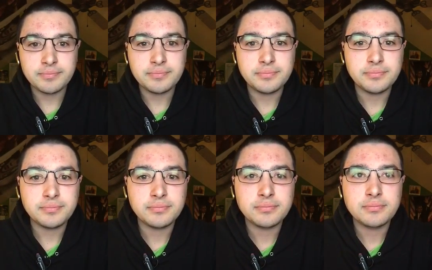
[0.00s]

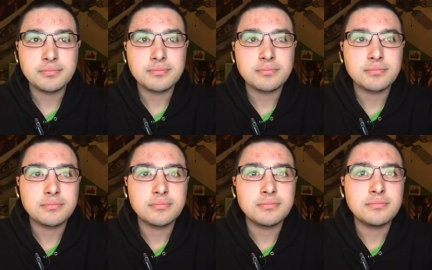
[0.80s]

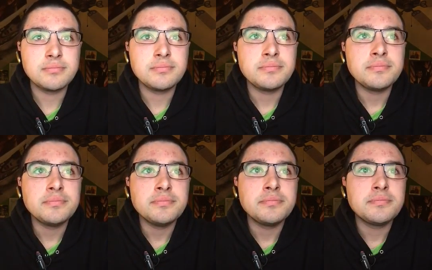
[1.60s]

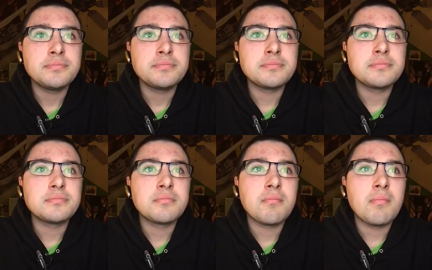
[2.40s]
Nothing is said.